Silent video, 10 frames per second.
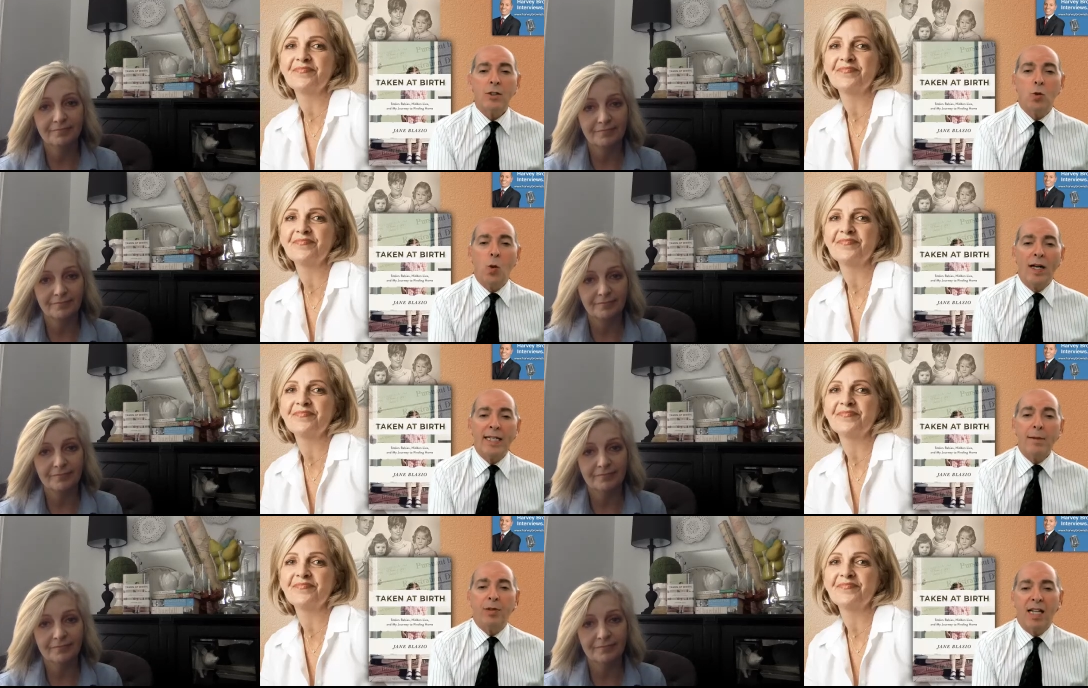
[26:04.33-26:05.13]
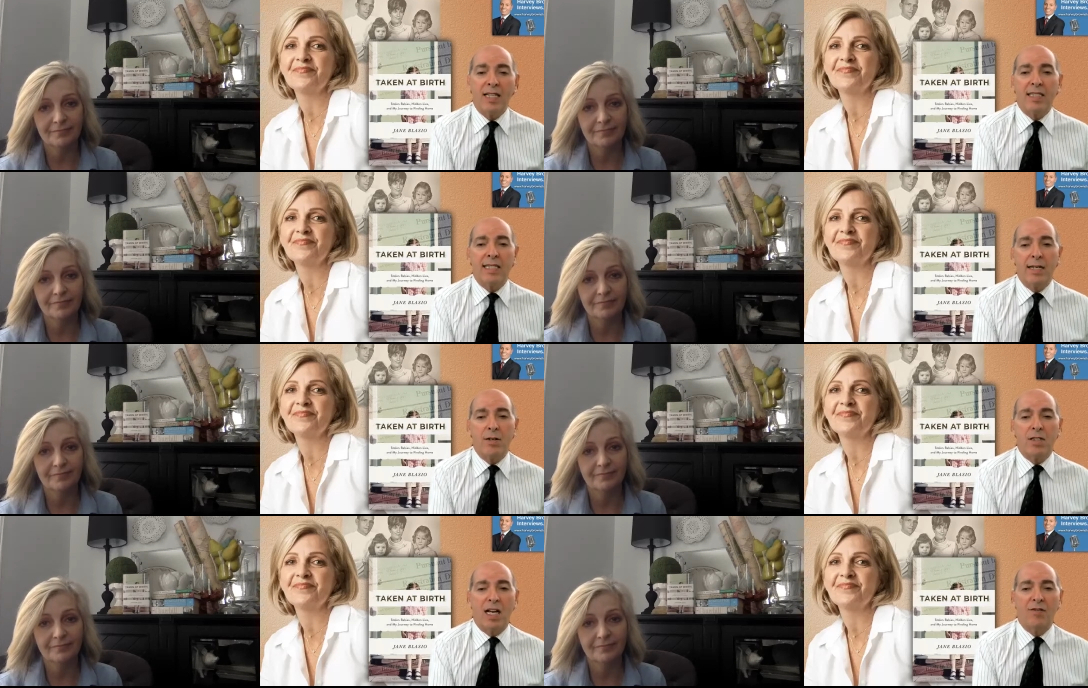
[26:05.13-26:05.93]
Speaker 1: 20 plus
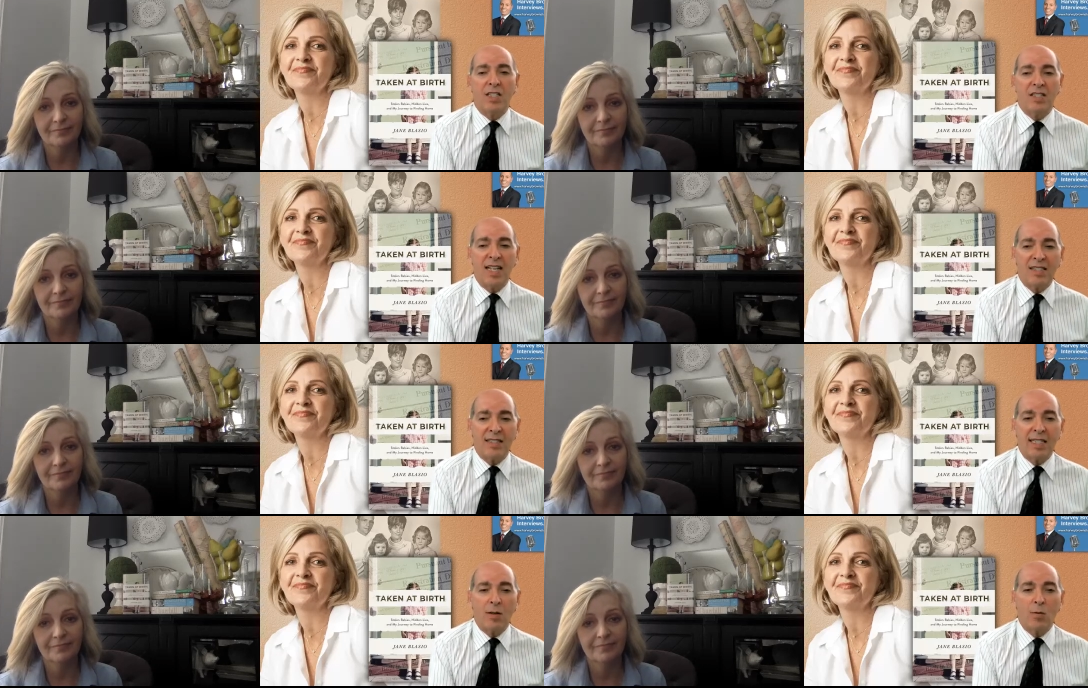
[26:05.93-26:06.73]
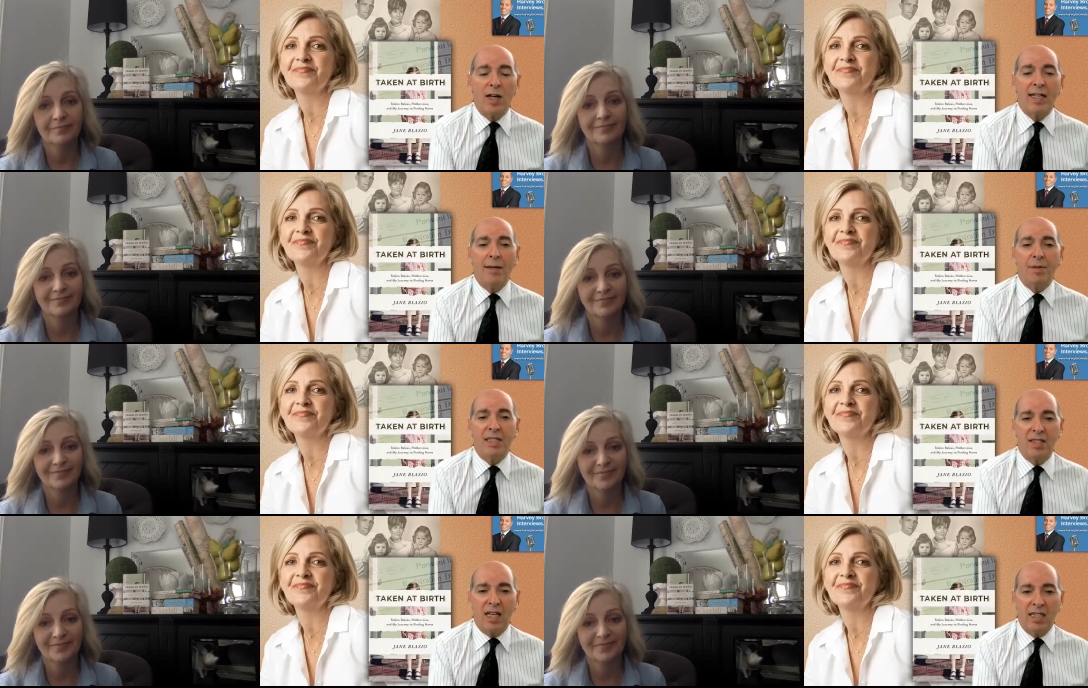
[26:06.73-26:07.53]
years of assessing what had
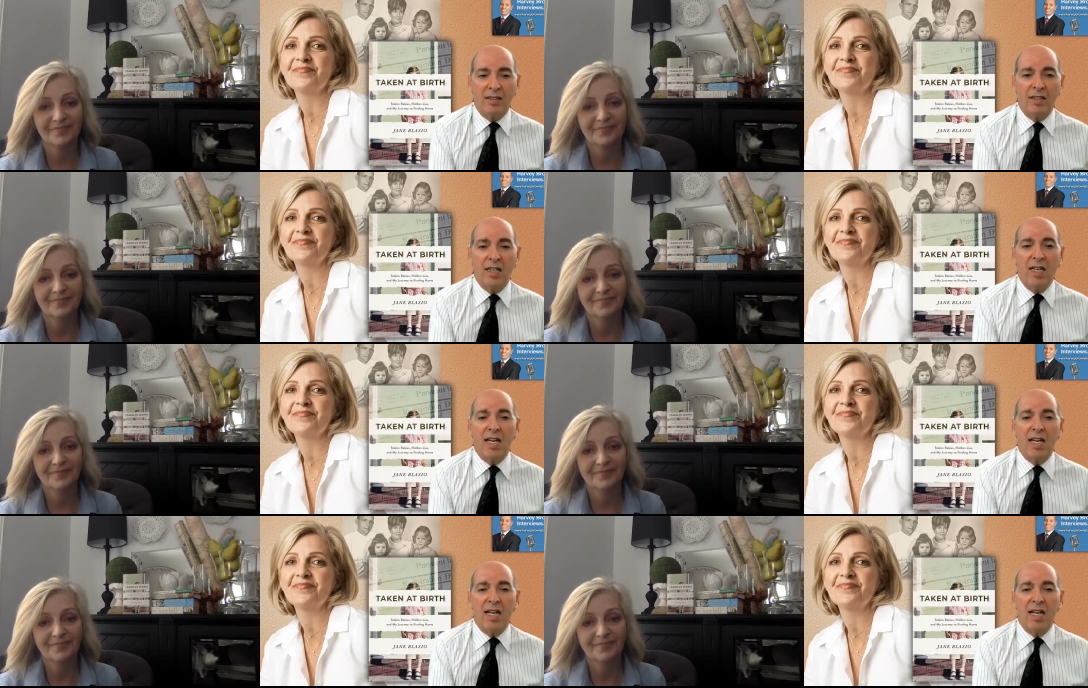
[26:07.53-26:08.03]
been done